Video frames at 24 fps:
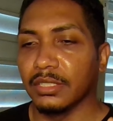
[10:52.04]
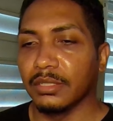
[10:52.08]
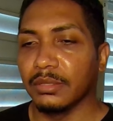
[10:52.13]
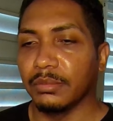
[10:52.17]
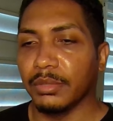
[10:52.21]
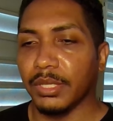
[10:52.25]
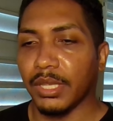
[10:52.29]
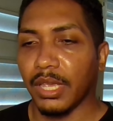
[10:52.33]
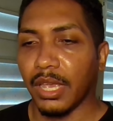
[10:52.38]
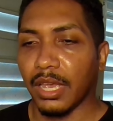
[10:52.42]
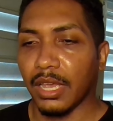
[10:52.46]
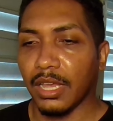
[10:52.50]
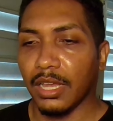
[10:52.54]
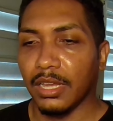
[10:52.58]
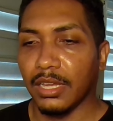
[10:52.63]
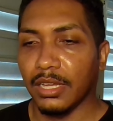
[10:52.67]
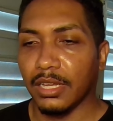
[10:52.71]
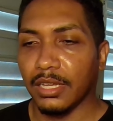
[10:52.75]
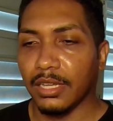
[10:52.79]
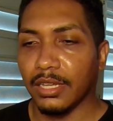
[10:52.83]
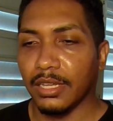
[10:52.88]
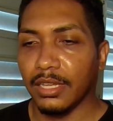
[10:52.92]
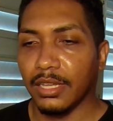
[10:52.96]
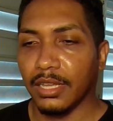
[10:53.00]
But yeah,
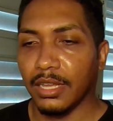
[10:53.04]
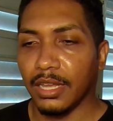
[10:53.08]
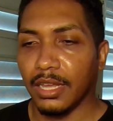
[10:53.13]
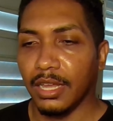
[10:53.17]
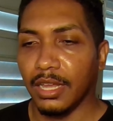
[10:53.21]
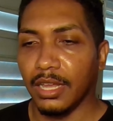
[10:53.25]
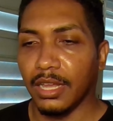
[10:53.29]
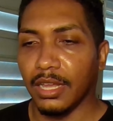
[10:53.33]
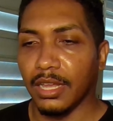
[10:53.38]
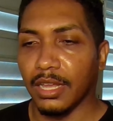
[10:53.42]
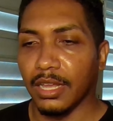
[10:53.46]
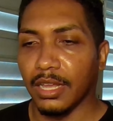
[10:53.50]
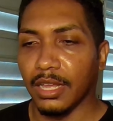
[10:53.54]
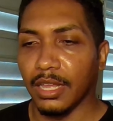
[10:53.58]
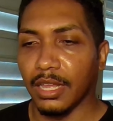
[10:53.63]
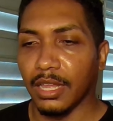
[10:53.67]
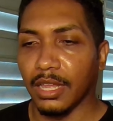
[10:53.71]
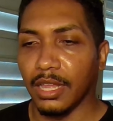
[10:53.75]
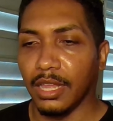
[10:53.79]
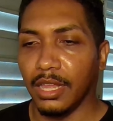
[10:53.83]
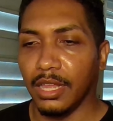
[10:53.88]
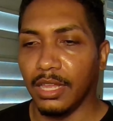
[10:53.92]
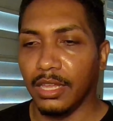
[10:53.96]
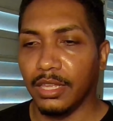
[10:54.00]

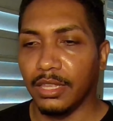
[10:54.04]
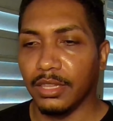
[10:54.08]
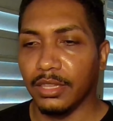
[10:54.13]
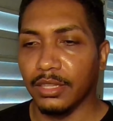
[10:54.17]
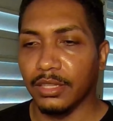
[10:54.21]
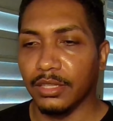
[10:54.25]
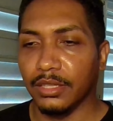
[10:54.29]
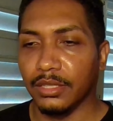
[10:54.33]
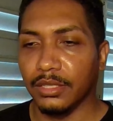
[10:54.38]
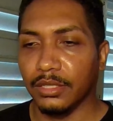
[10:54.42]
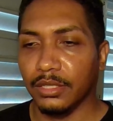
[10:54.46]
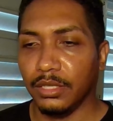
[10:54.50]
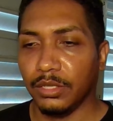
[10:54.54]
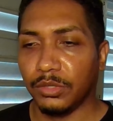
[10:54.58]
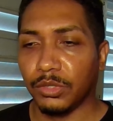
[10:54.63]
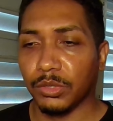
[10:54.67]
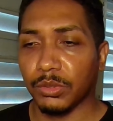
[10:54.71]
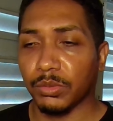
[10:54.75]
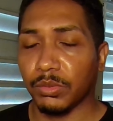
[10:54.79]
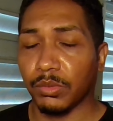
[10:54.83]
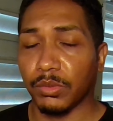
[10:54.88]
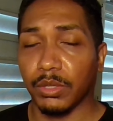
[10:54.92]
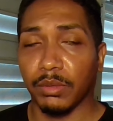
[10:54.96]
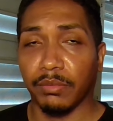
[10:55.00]
uh, this
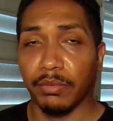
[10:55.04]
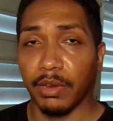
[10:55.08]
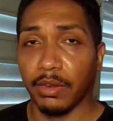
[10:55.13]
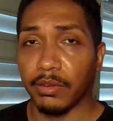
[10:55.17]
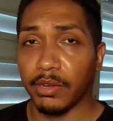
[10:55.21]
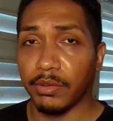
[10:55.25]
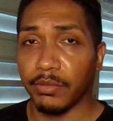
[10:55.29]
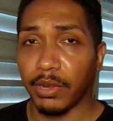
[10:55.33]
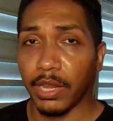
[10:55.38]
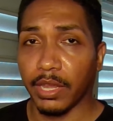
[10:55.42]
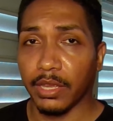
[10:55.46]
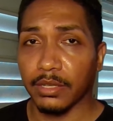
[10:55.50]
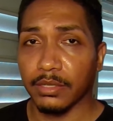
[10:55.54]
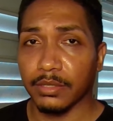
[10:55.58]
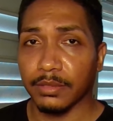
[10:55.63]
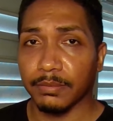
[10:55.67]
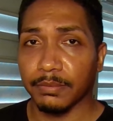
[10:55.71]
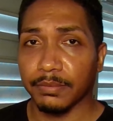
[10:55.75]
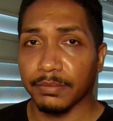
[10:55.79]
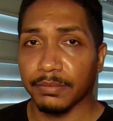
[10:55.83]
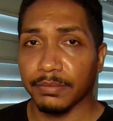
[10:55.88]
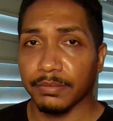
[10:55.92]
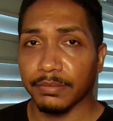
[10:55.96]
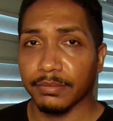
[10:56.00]
was very
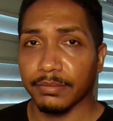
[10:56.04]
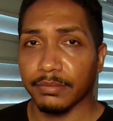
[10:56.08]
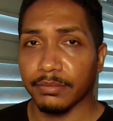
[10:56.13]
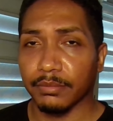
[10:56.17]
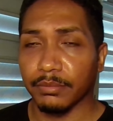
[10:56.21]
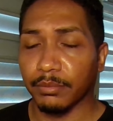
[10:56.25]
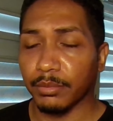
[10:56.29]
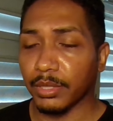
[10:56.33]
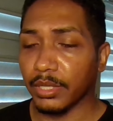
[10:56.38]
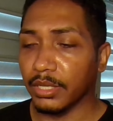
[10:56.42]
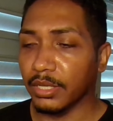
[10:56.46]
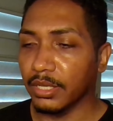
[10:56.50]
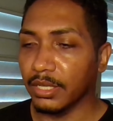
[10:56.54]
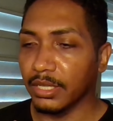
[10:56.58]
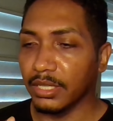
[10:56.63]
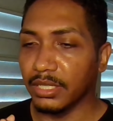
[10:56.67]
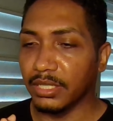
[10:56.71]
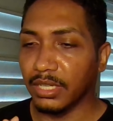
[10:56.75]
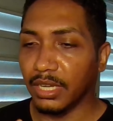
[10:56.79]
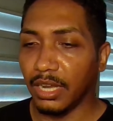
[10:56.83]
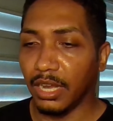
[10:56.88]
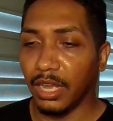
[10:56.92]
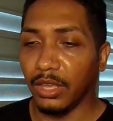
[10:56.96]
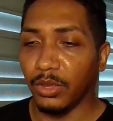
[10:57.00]
random,
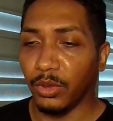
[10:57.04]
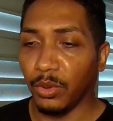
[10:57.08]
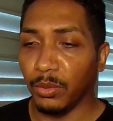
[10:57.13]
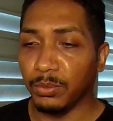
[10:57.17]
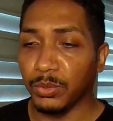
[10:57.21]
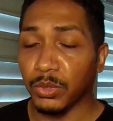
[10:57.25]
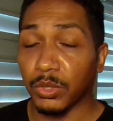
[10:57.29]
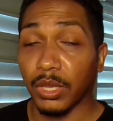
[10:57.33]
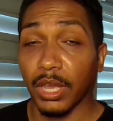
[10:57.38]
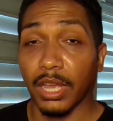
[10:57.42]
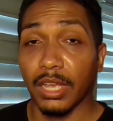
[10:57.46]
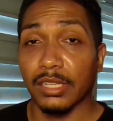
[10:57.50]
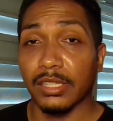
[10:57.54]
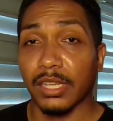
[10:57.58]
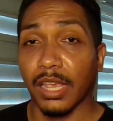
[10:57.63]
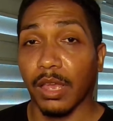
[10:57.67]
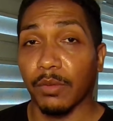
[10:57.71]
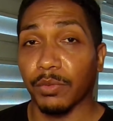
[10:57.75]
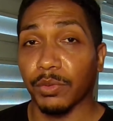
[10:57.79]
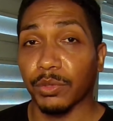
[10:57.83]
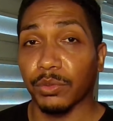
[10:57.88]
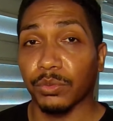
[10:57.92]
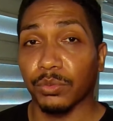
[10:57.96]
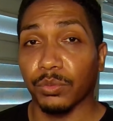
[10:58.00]
but I hope you guys
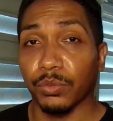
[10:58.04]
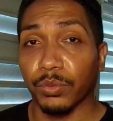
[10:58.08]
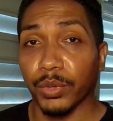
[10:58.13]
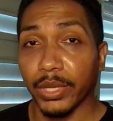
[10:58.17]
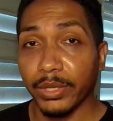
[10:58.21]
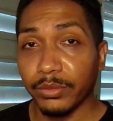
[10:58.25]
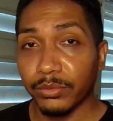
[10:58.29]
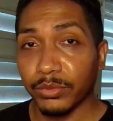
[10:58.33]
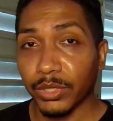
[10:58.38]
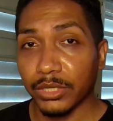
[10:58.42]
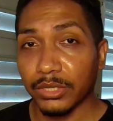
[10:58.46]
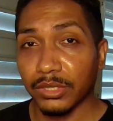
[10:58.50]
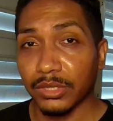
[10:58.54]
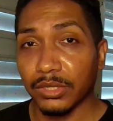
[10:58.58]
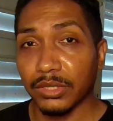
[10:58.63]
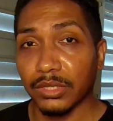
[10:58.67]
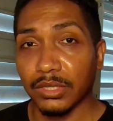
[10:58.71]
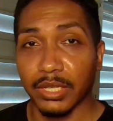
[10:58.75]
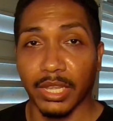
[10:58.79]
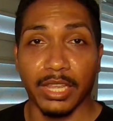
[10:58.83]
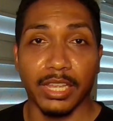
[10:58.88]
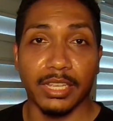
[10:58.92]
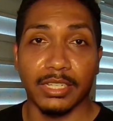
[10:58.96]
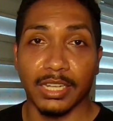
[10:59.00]
have a great rest of your
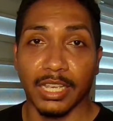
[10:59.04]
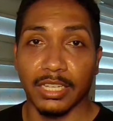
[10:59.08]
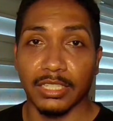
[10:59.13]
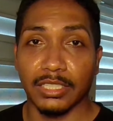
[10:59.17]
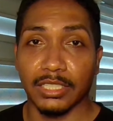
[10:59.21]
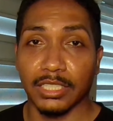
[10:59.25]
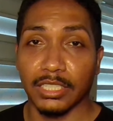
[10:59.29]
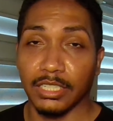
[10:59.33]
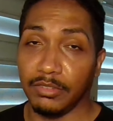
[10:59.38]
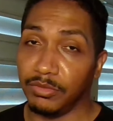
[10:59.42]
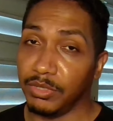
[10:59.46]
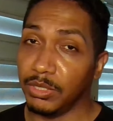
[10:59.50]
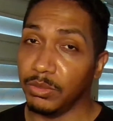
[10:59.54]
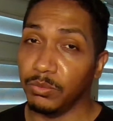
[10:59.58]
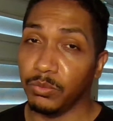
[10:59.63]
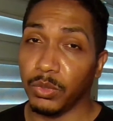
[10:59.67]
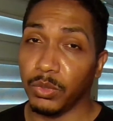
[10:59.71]
day, night, evening,